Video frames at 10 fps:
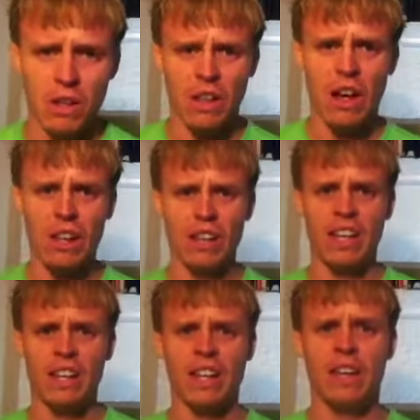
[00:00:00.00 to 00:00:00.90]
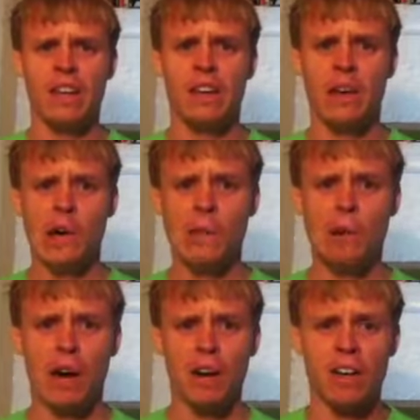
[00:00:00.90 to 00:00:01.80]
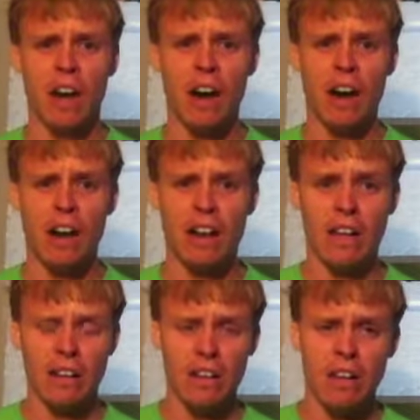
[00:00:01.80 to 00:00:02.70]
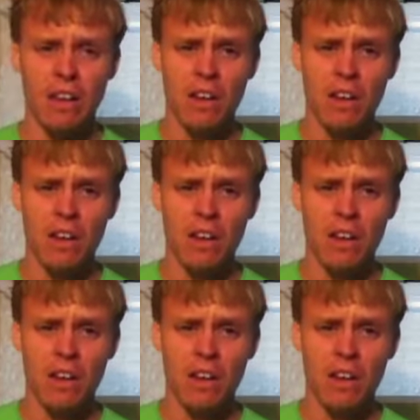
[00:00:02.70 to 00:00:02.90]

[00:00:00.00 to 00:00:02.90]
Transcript: a lot lately about God, and